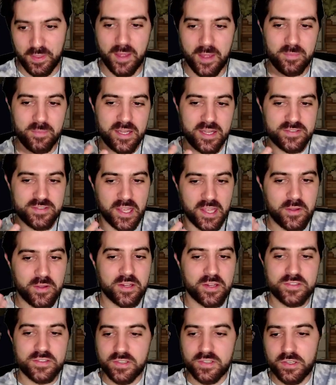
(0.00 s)
That means that you
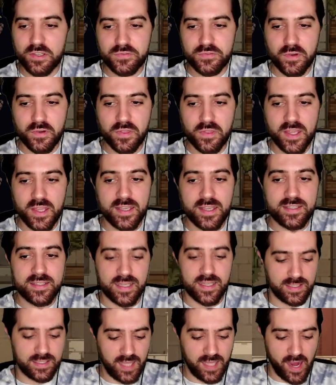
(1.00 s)
can search for
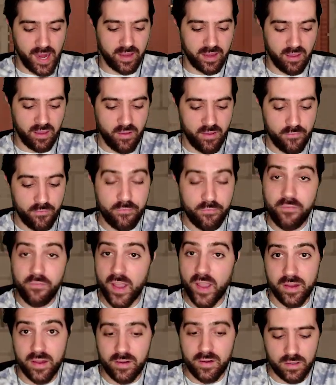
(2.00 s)
things like
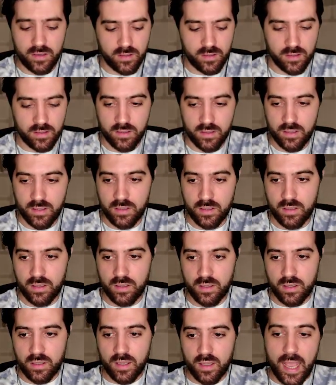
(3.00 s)
fire,
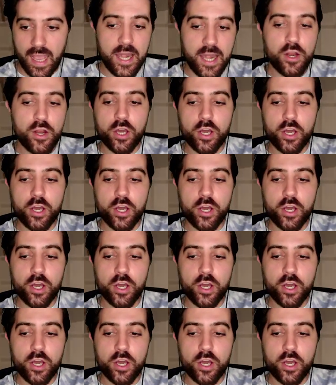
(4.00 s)
and